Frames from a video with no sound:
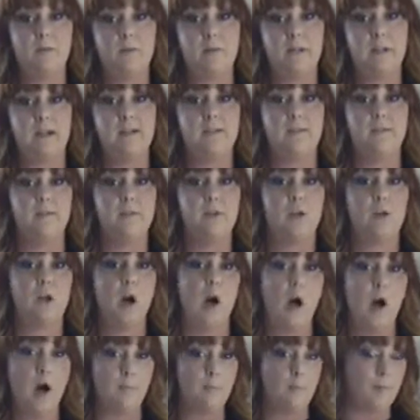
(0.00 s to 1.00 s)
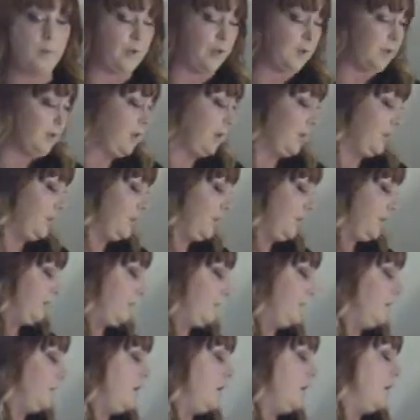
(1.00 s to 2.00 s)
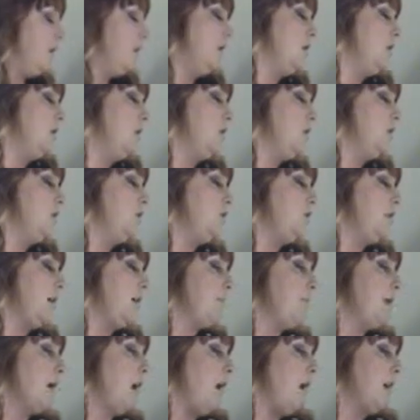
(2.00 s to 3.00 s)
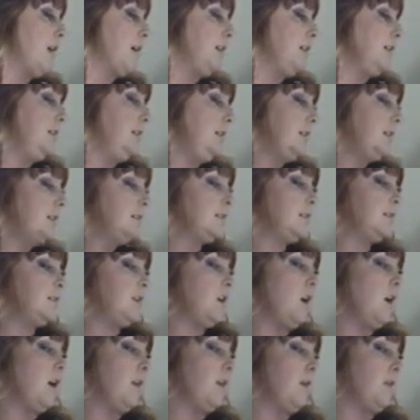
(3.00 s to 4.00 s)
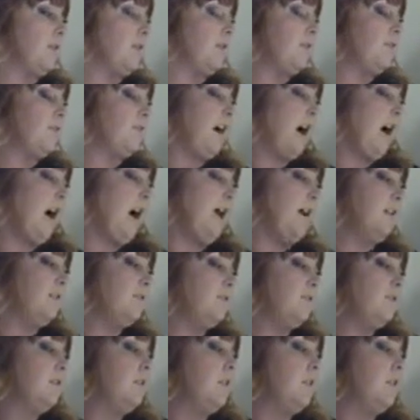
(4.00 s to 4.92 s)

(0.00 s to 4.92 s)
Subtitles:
because of the copper color. Then you have mahoganies, a number 5,